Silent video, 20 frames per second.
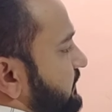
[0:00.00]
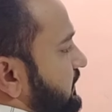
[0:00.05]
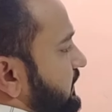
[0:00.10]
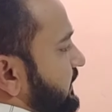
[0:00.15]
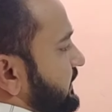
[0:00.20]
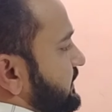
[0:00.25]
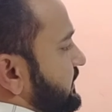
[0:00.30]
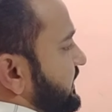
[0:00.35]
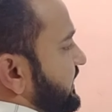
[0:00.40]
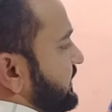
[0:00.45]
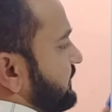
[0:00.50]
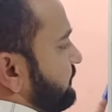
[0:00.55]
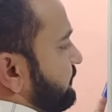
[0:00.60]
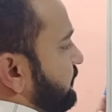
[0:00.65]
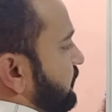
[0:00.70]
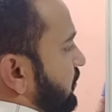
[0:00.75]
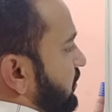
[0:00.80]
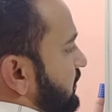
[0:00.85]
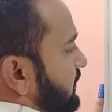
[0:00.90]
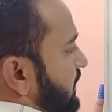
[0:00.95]
will
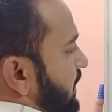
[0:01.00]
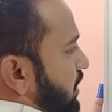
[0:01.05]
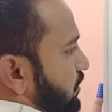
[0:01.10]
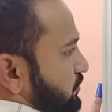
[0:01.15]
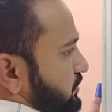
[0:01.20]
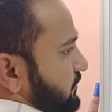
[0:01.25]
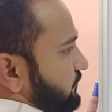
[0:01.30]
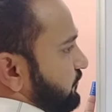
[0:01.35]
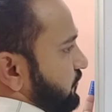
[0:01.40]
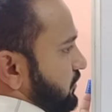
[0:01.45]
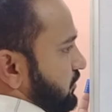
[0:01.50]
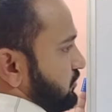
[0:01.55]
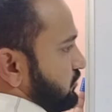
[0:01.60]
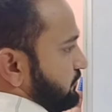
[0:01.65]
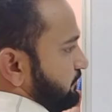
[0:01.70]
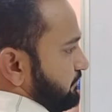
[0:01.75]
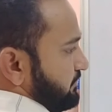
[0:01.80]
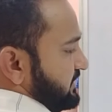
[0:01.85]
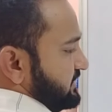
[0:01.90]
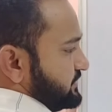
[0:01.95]
iterate for outer for
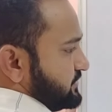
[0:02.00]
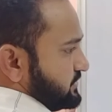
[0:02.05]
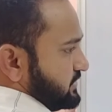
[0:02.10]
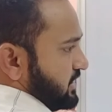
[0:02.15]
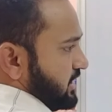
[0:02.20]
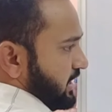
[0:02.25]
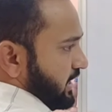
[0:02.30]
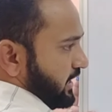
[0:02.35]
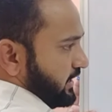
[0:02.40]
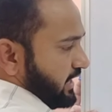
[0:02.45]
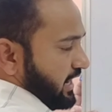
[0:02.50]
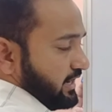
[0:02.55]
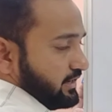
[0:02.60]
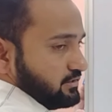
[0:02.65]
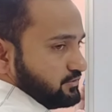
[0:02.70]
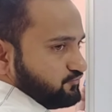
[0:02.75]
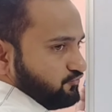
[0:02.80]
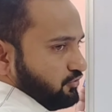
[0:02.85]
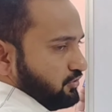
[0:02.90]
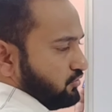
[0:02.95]
loop, means it
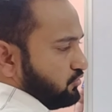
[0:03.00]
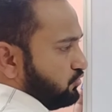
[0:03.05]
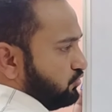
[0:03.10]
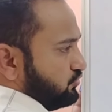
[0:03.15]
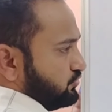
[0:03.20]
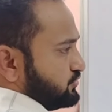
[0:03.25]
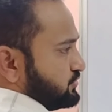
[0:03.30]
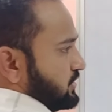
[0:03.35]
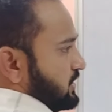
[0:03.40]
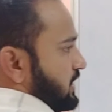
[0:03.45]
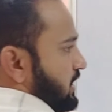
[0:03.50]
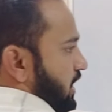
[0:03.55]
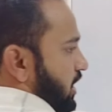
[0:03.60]
handles what rows.